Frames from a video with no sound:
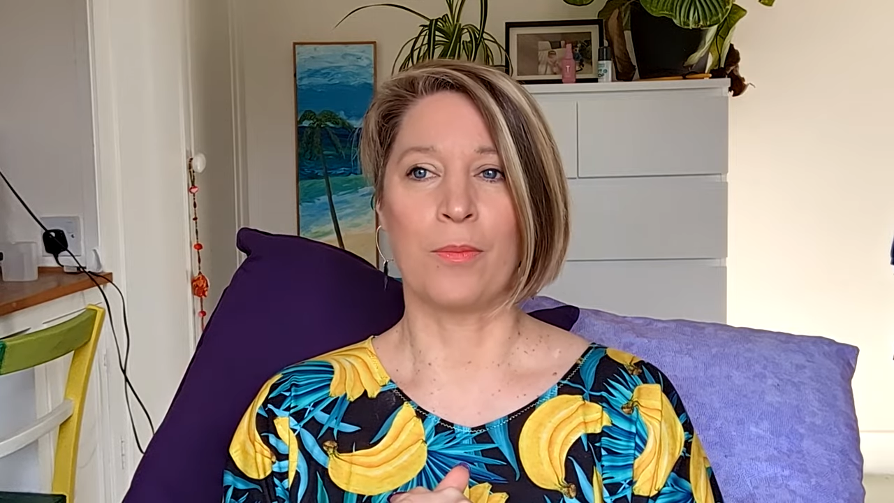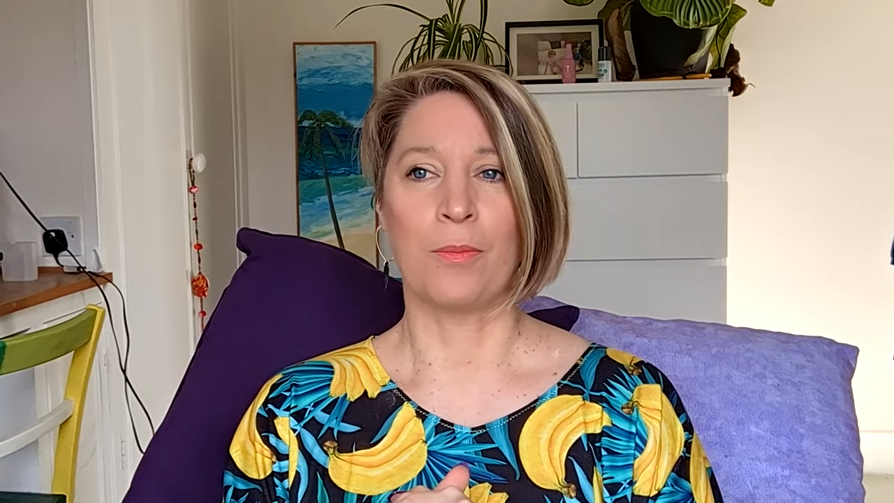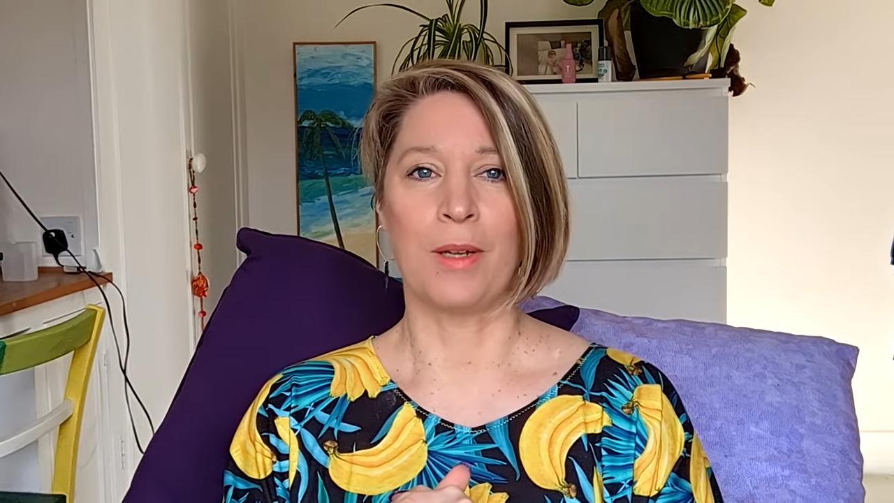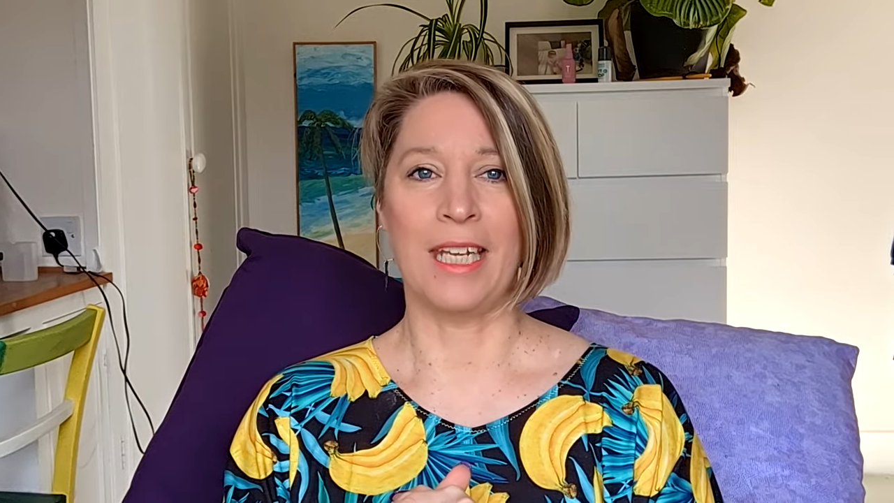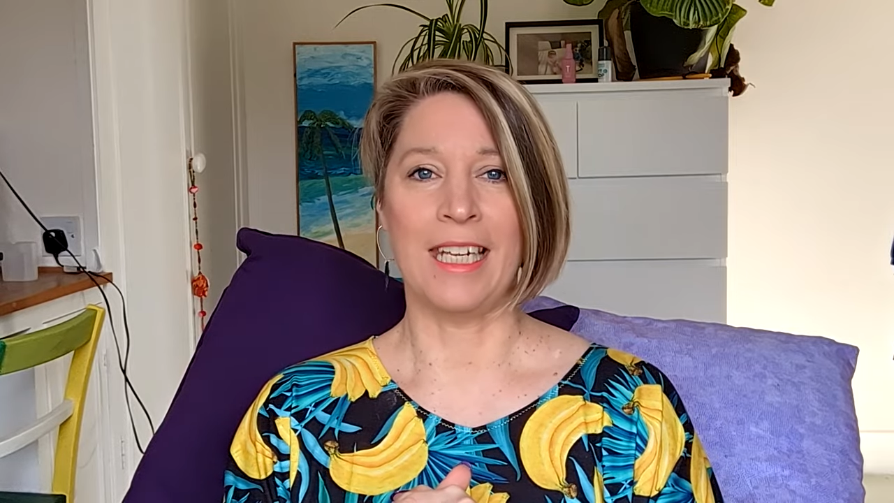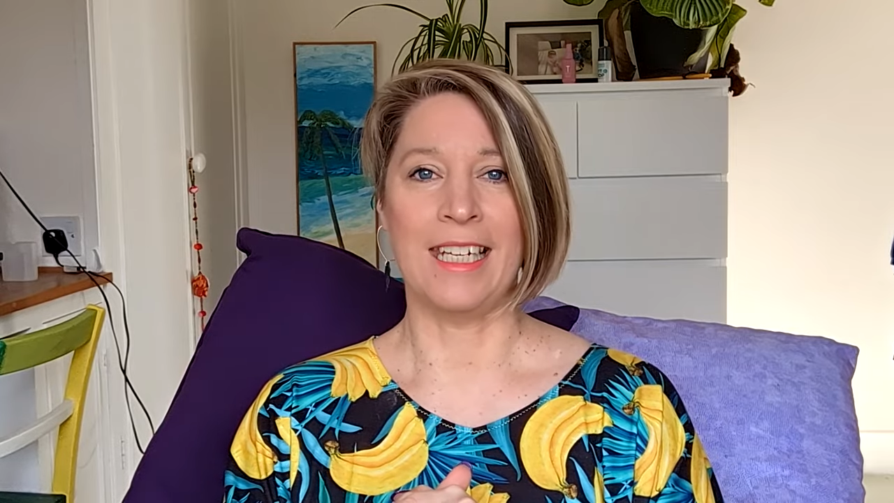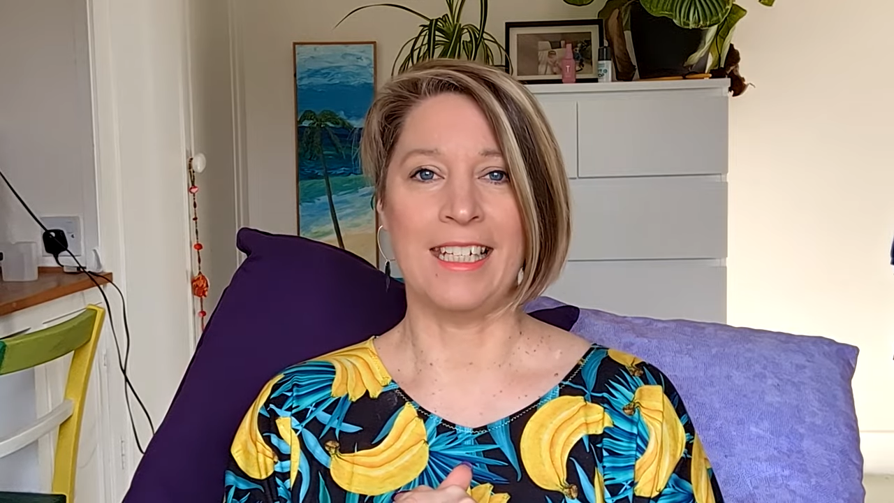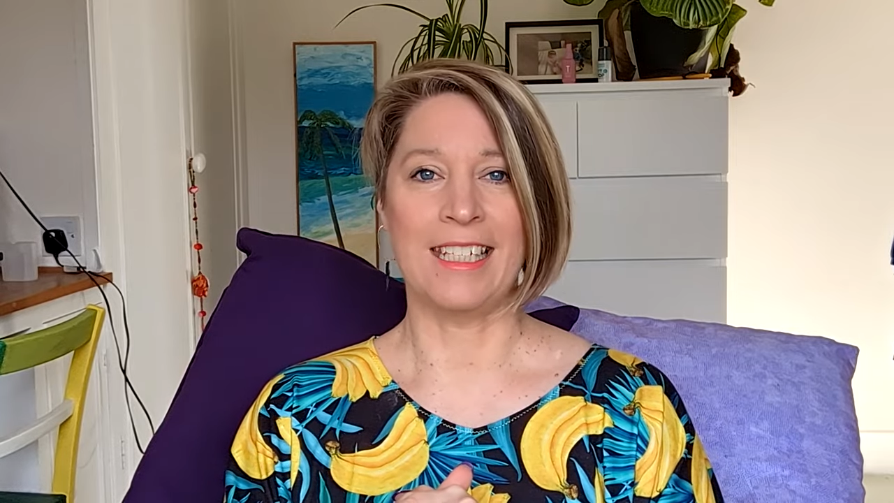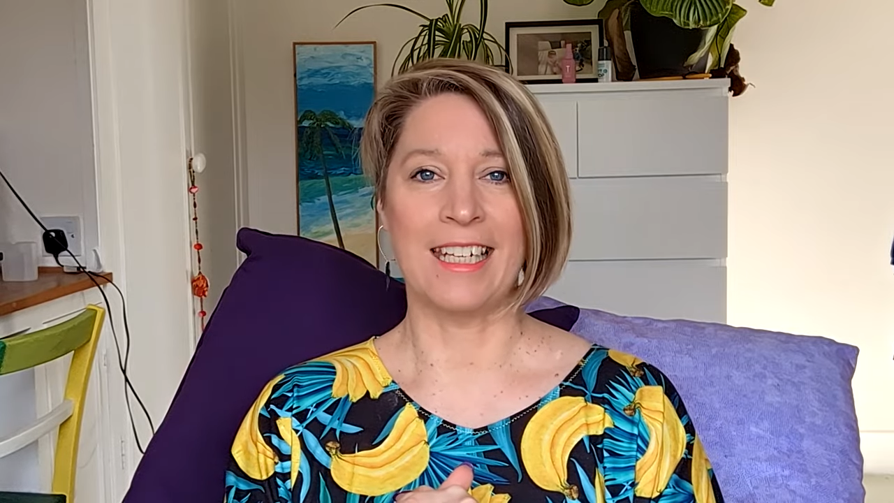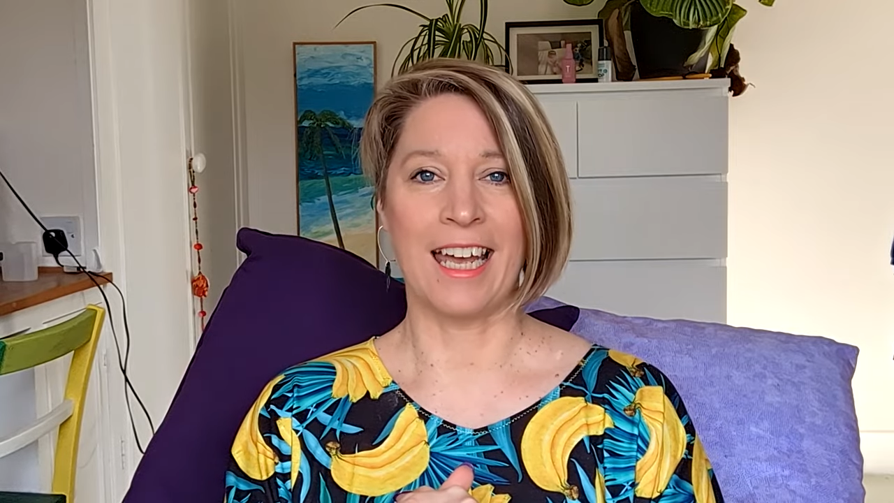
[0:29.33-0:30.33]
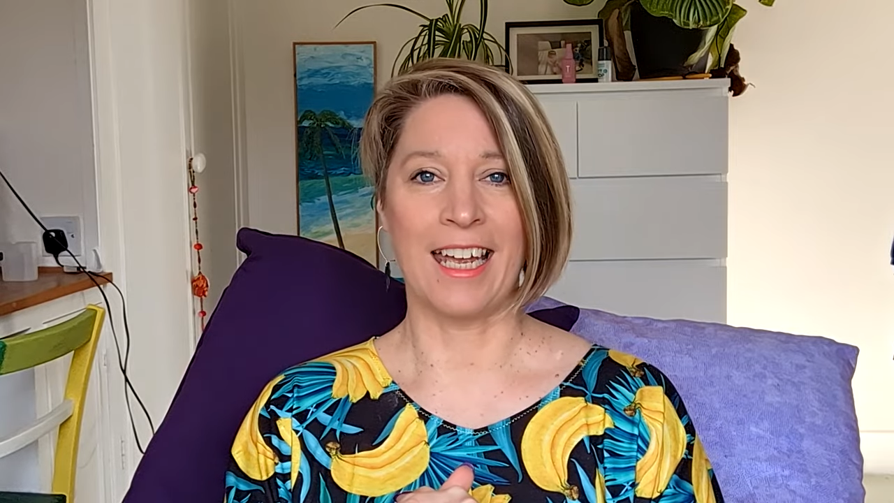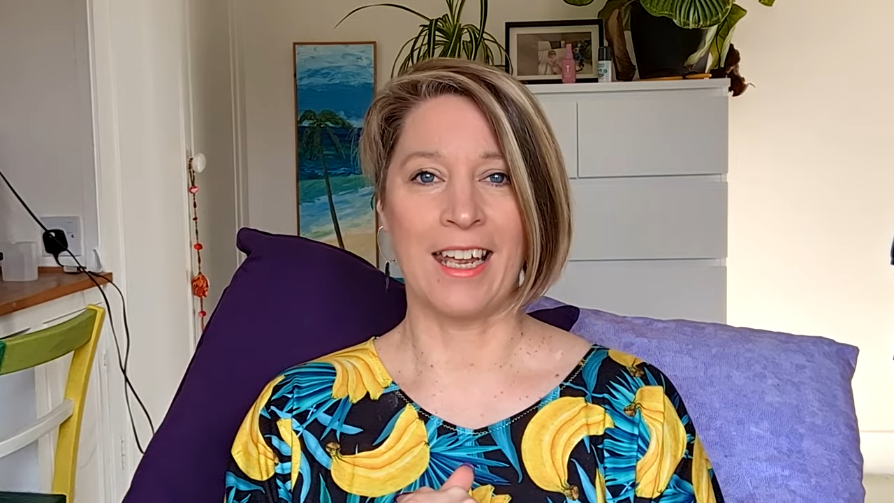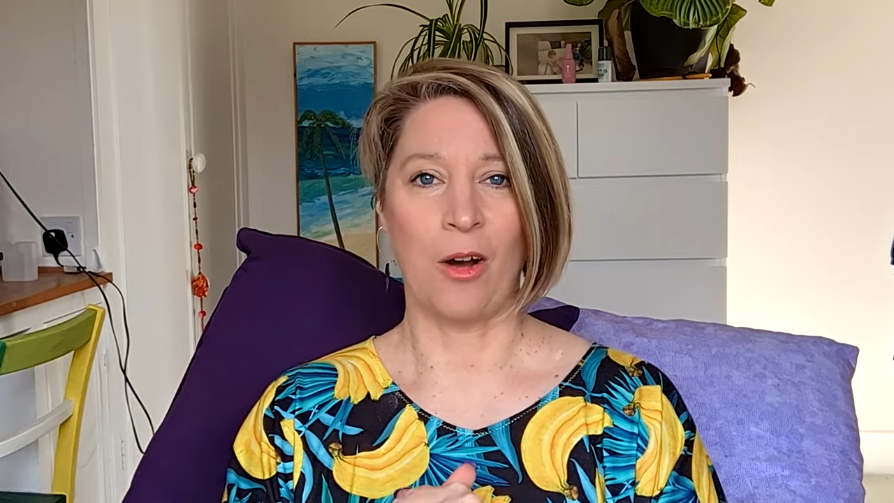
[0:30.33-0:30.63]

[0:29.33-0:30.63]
me today